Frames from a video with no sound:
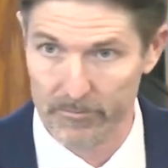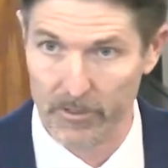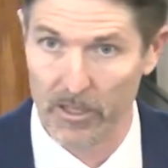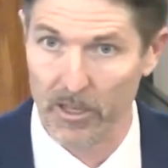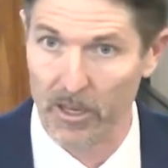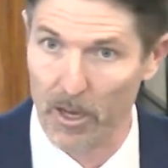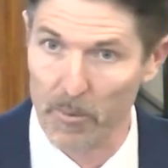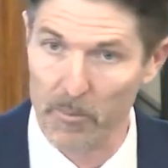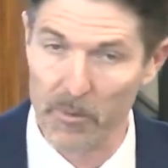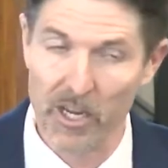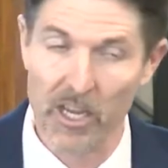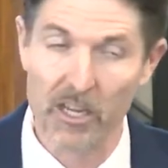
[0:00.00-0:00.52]

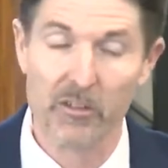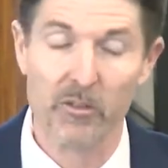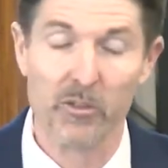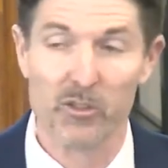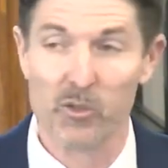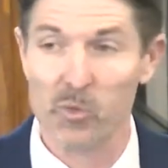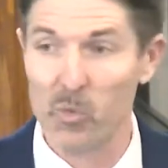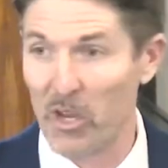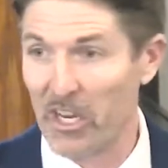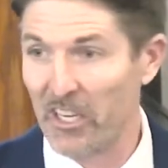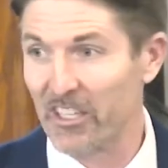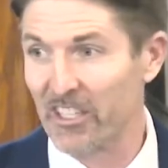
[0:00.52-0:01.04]
accommodate to
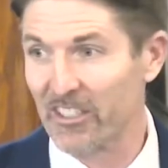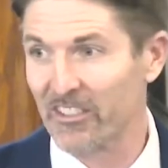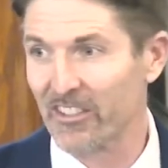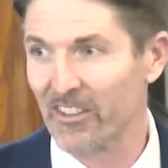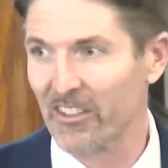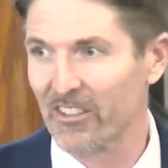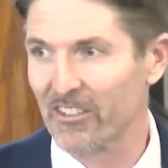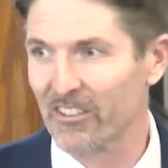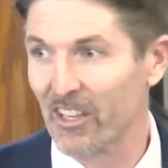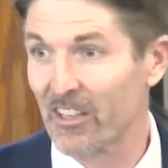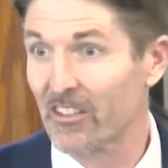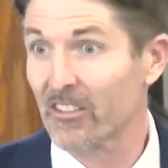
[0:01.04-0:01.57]
his weakness in
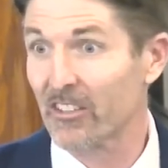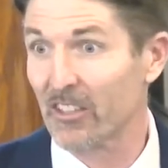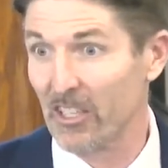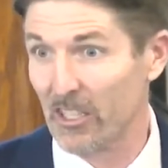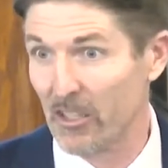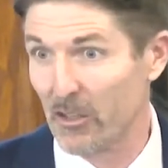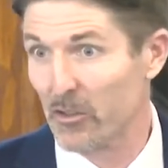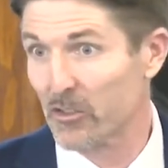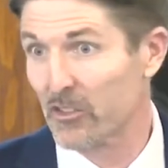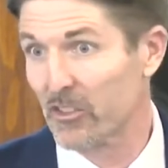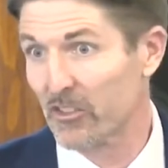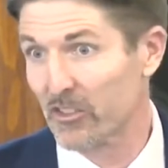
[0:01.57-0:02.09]
the sense that he
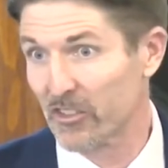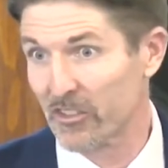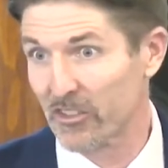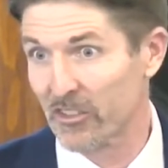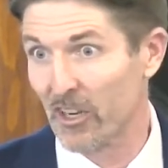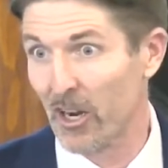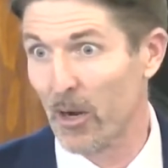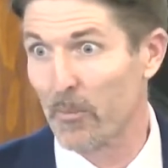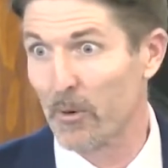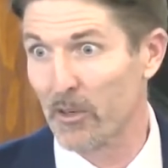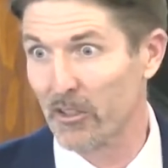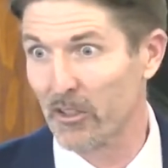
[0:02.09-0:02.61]
uses as
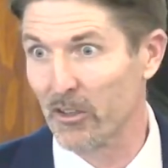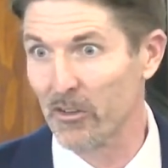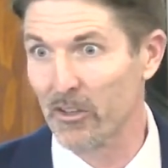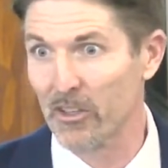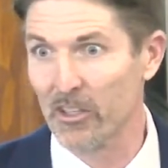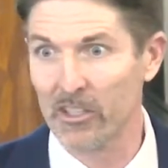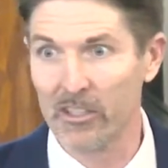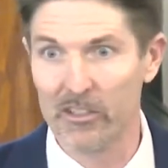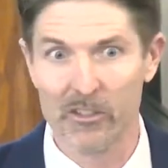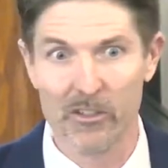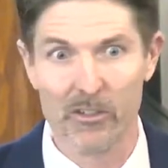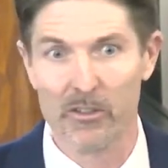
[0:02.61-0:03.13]
an
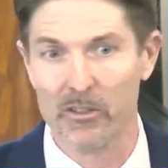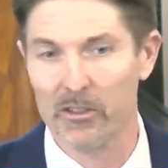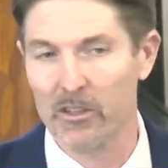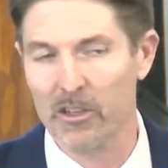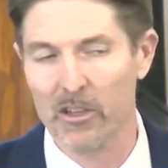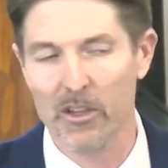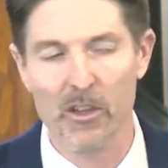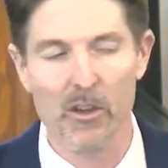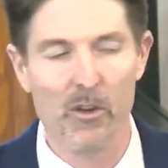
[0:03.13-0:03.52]
opportunity to